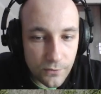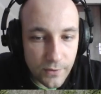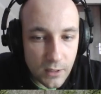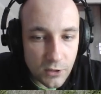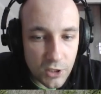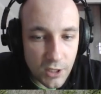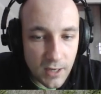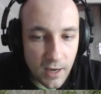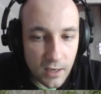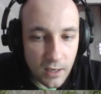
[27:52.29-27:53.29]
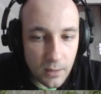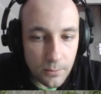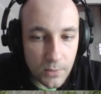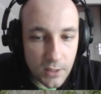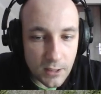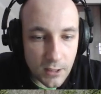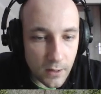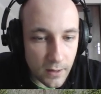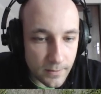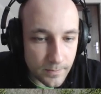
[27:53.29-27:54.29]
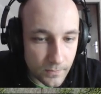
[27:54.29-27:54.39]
Virginia immediately.